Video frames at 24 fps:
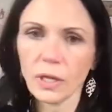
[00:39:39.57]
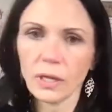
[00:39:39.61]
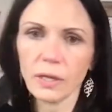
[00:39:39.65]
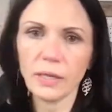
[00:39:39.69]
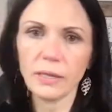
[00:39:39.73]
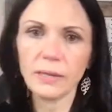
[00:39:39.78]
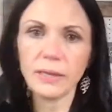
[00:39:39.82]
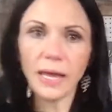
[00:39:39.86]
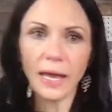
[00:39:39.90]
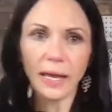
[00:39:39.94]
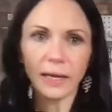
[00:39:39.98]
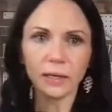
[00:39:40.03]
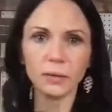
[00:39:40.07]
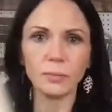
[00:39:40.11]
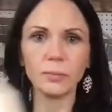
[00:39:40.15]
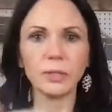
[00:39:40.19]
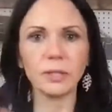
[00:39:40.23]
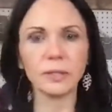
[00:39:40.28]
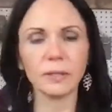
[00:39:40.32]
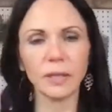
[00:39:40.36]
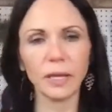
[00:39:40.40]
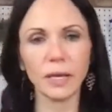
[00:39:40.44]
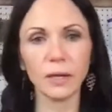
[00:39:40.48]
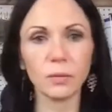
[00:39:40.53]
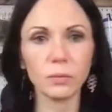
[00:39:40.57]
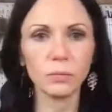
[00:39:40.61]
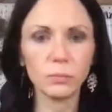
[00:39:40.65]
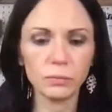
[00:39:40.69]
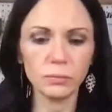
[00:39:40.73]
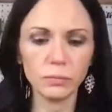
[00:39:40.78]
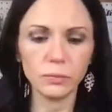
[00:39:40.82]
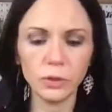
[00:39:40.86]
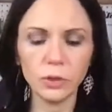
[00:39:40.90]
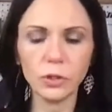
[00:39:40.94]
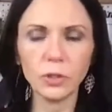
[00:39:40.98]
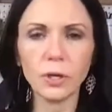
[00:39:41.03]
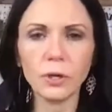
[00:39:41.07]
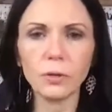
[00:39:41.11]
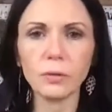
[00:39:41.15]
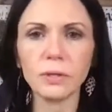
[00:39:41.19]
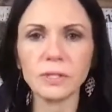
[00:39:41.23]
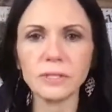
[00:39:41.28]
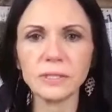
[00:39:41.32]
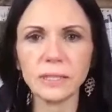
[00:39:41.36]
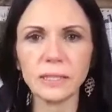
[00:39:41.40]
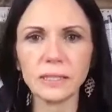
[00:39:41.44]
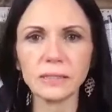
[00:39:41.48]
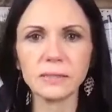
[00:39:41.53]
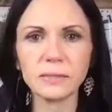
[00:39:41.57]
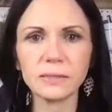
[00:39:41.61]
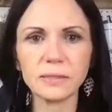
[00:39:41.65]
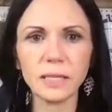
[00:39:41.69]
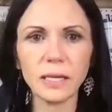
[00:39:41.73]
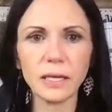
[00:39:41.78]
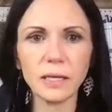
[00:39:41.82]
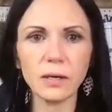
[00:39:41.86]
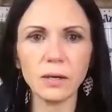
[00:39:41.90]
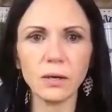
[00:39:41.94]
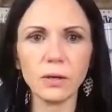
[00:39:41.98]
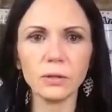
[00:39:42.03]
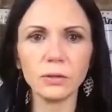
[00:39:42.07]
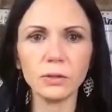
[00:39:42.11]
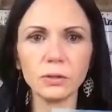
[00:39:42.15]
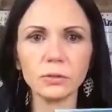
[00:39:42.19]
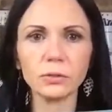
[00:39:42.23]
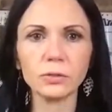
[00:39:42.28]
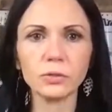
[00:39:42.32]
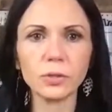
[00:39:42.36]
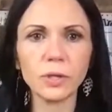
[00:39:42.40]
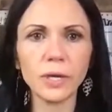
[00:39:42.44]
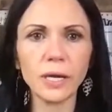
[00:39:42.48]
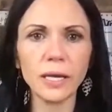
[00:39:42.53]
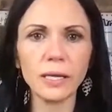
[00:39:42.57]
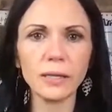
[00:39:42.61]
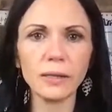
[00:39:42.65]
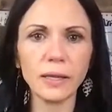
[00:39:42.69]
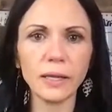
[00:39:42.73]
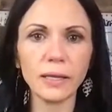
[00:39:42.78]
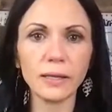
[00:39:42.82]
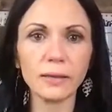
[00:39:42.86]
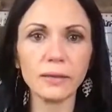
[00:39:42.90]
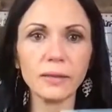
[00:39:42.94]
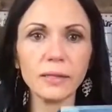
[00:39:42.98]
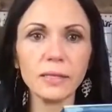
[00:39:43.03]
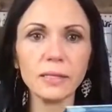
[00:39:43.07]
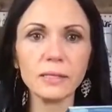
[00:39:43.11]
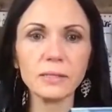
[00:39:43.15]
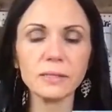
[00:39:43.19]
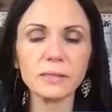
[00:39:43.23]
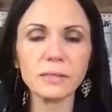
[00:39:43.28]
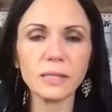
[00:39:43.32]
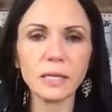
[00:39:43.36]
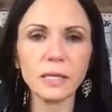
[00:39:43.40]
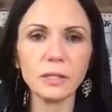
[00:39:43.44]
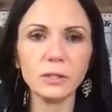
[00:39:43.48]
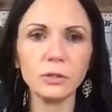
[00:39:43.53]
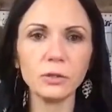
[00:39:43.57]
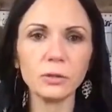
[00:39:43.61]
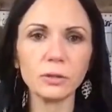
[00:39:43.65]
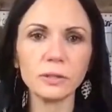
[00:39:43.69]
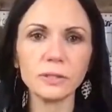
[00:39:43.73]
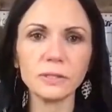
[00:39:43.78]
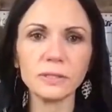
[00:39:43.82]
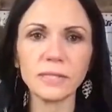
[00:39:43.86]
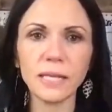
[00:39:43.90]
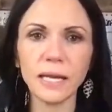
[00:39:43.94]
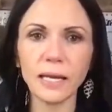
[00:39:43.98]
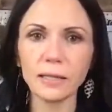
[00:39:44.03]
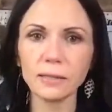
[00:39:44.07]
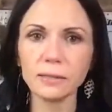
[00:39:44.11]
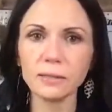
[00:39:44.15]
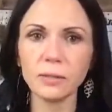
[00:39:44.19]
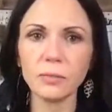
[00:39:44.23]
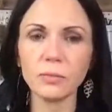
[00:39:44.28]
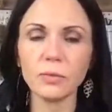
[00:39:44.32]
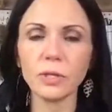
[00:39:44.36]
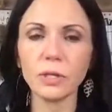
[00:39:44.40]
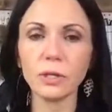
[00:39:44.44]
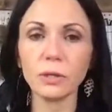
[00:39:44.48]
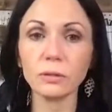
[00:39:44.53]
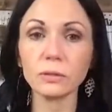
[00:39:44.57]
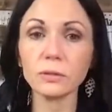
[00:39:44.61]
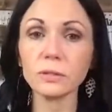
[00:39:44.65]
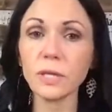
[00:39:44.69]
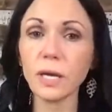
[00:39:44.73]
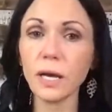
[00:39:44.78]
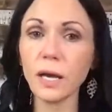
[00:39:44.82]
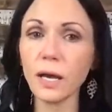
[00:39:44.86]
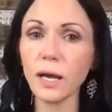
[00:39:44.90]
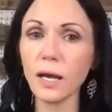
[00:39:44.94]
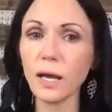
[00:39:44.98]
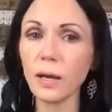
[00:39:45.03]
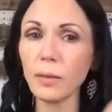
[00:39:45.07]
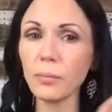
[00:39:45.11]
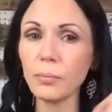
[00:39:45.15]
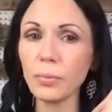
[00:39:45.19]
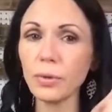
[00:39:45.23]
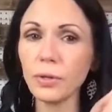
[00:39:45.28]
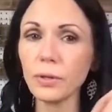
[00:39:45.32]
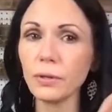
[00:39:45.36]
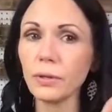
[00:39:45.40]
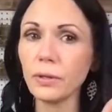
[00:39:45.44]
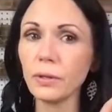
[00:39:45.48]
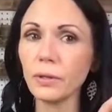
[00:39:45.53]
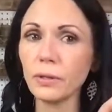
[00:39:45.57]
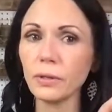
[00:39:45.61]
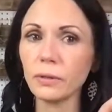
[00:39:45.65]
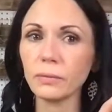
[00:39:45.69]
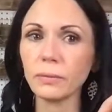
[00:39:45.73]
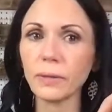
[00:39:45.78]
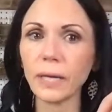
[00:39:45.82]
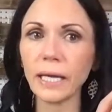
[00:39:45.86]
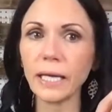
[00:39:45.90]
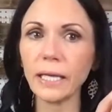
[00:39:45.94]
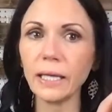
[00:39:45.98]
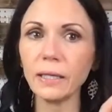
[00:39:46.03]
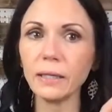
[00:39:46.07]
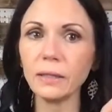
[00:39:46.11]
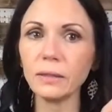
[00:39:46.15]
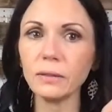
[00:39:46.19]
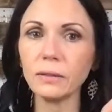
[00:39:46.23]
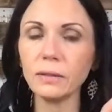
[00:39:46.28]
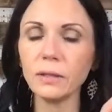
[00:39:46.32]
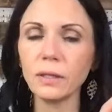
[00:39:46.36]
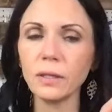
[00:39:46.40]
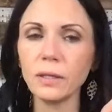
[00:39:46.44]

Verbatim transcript: and that could be like, you know, because it gets set on your tray like this and you could stack something on top, right?